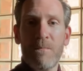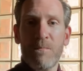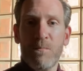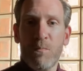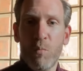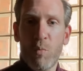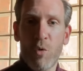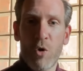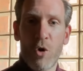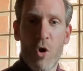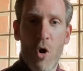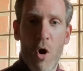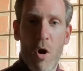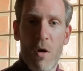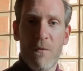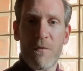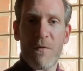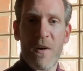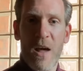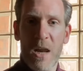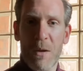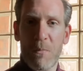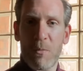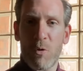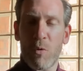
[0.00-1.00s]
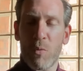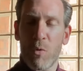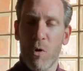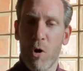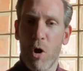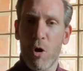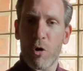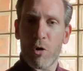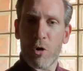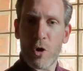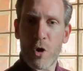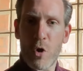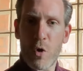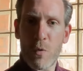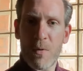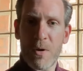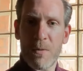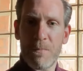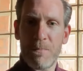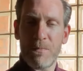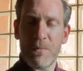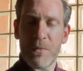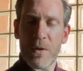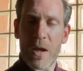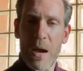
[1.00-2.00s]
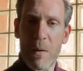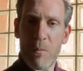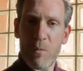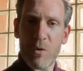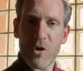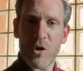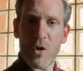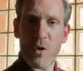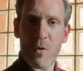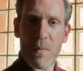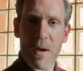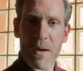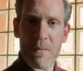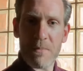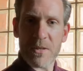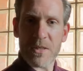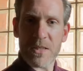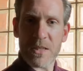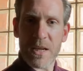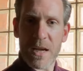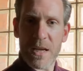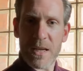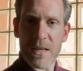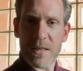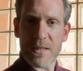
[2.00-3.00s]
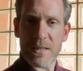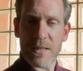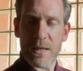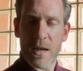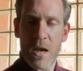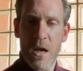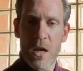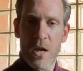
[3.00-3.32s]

we're not fallible, we're all human and we do make mistakes.